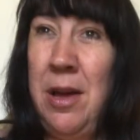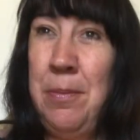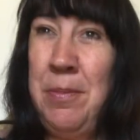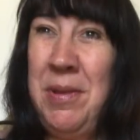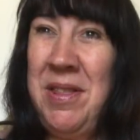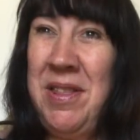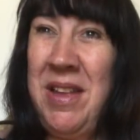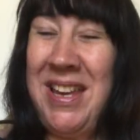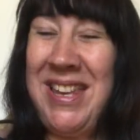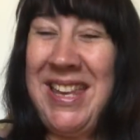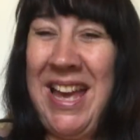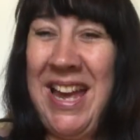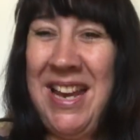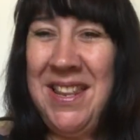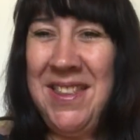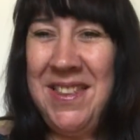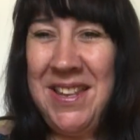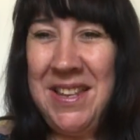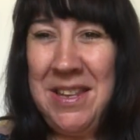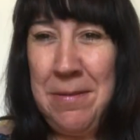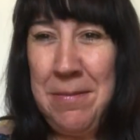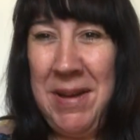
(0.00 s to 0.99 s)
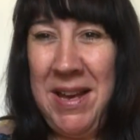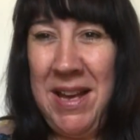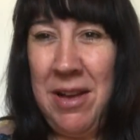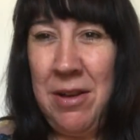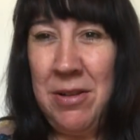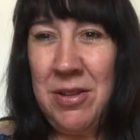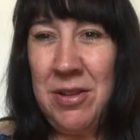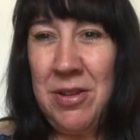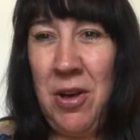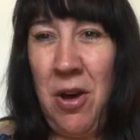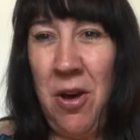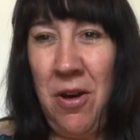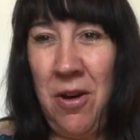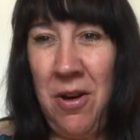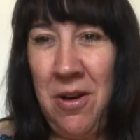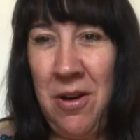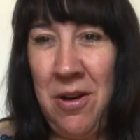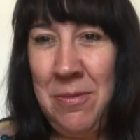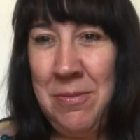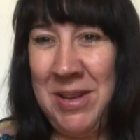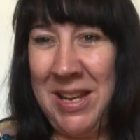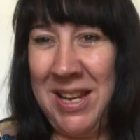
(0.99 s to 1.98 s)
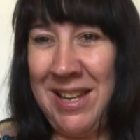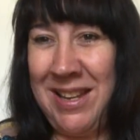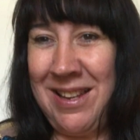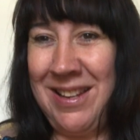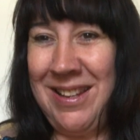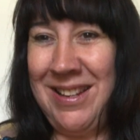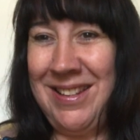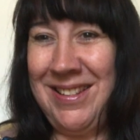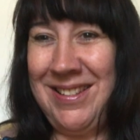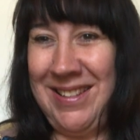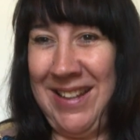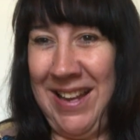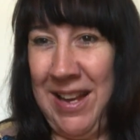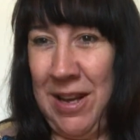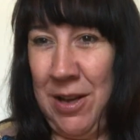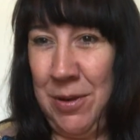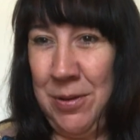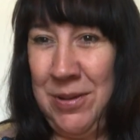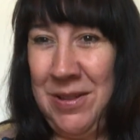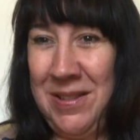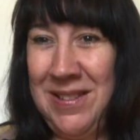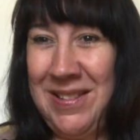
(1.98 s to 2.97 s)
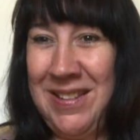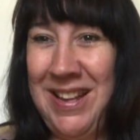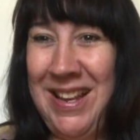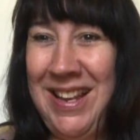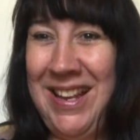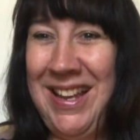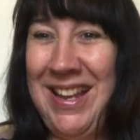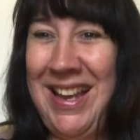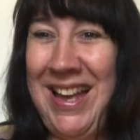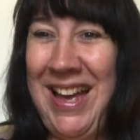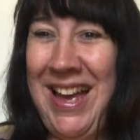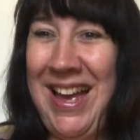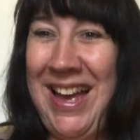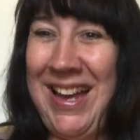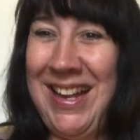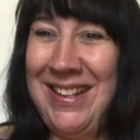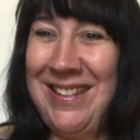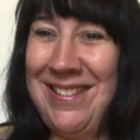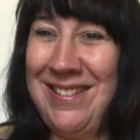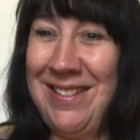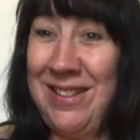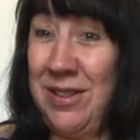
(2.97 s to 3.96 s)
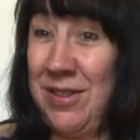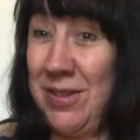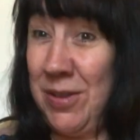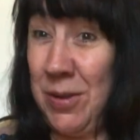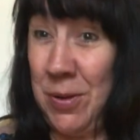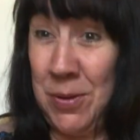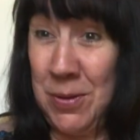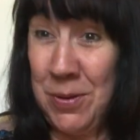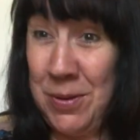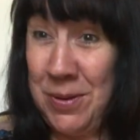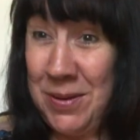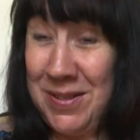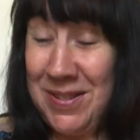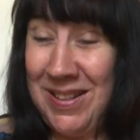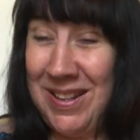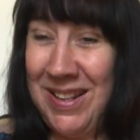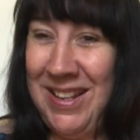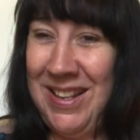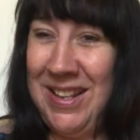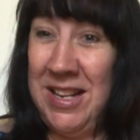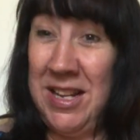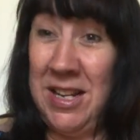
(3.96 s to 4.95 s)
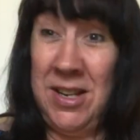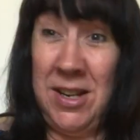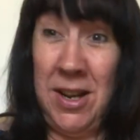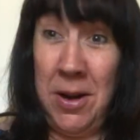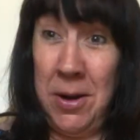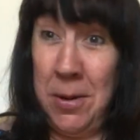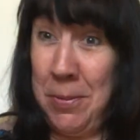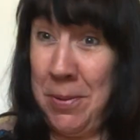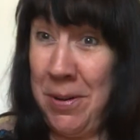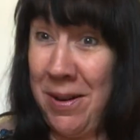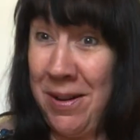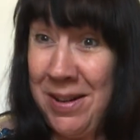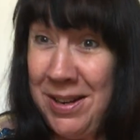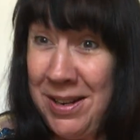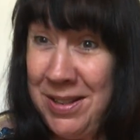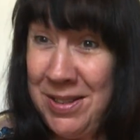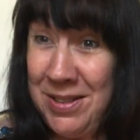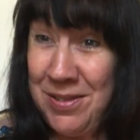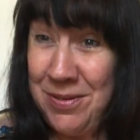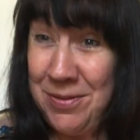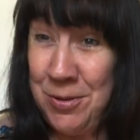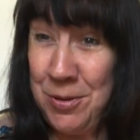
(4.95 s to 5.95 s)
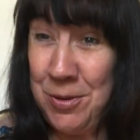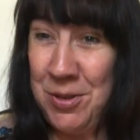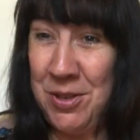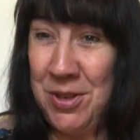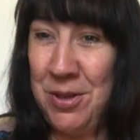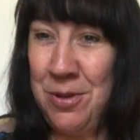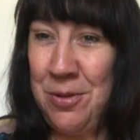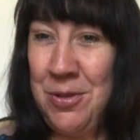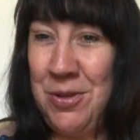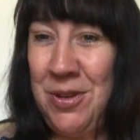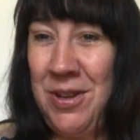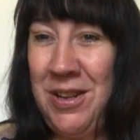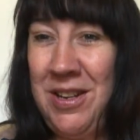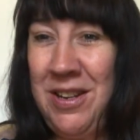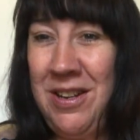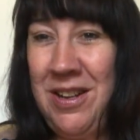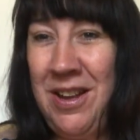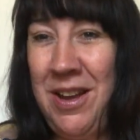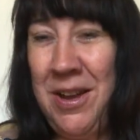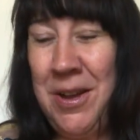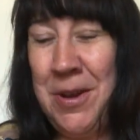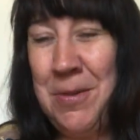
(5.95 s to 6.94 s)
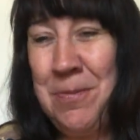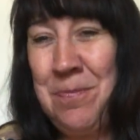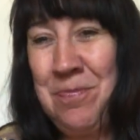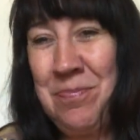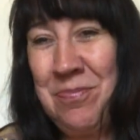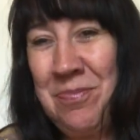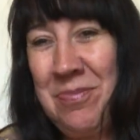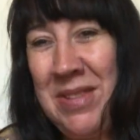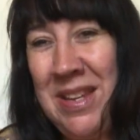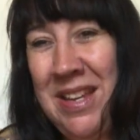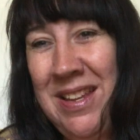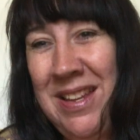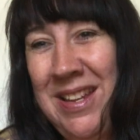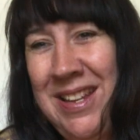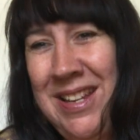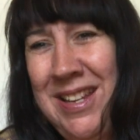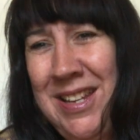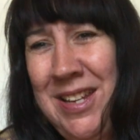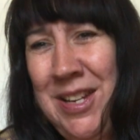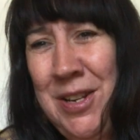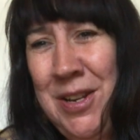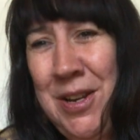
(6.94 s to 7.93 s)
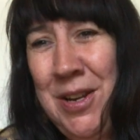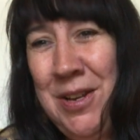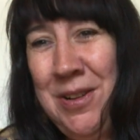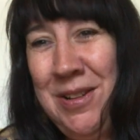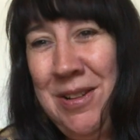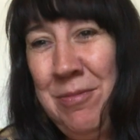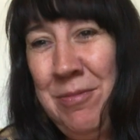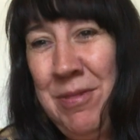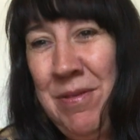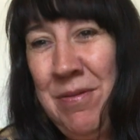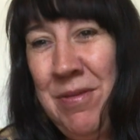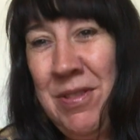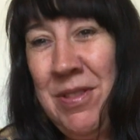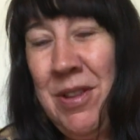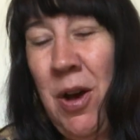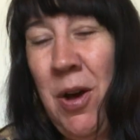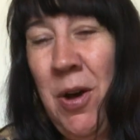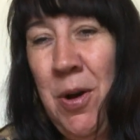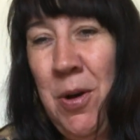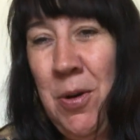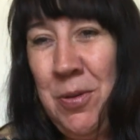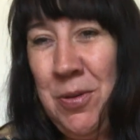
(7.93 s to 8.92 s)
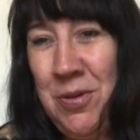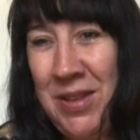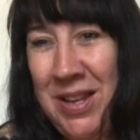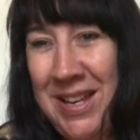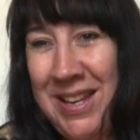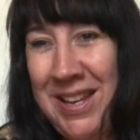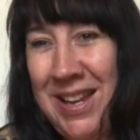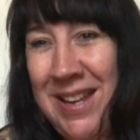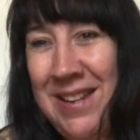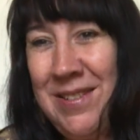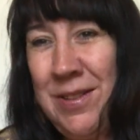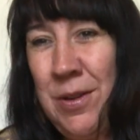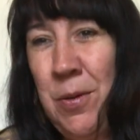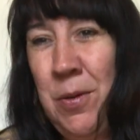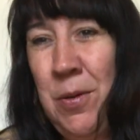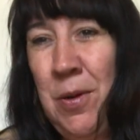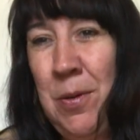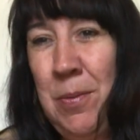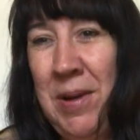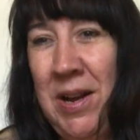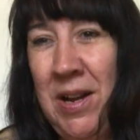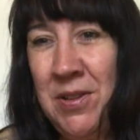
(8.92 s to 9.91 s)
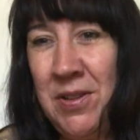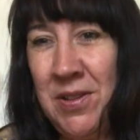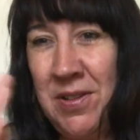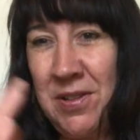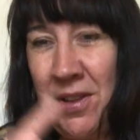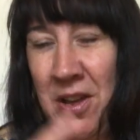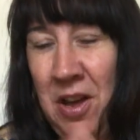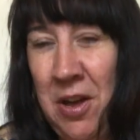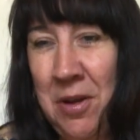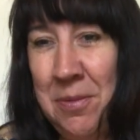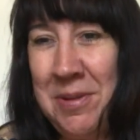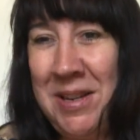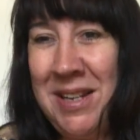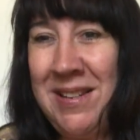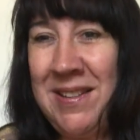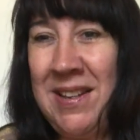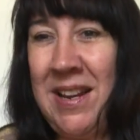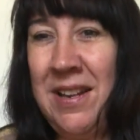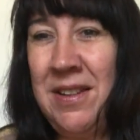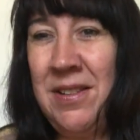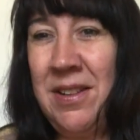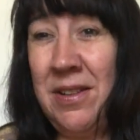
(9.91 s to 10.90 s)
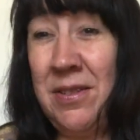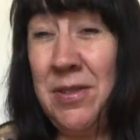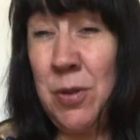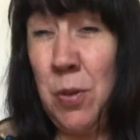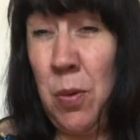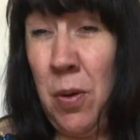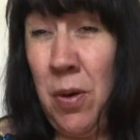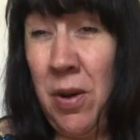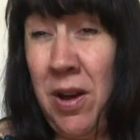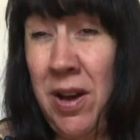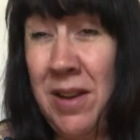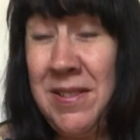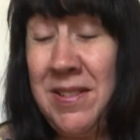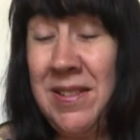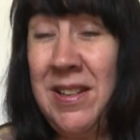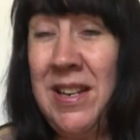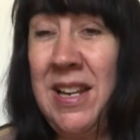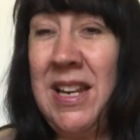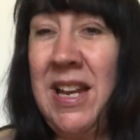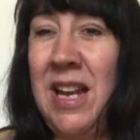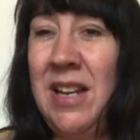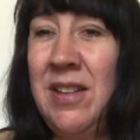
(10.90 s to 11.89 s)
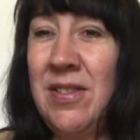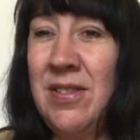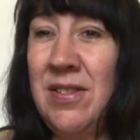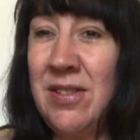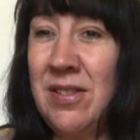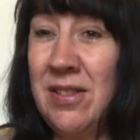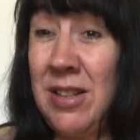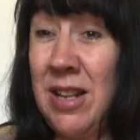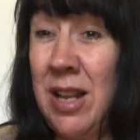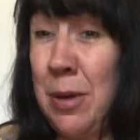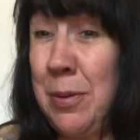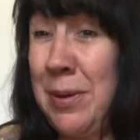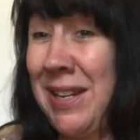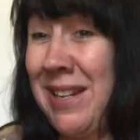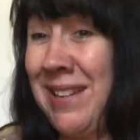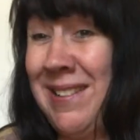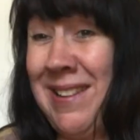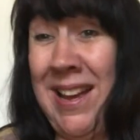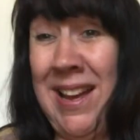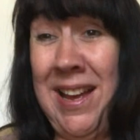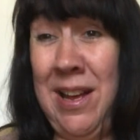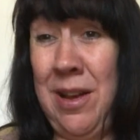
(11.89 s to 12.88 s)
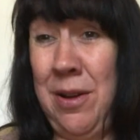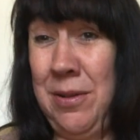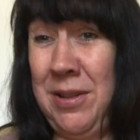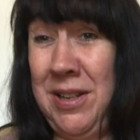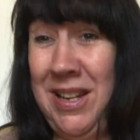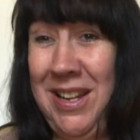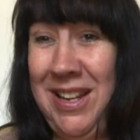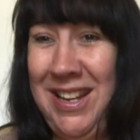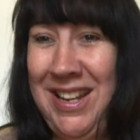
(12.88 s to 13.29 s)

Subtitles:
But again, think about calming sounds and songs, lullabies for children. You know, the whole thing is all about just calming down. It's just quietening and slowing down.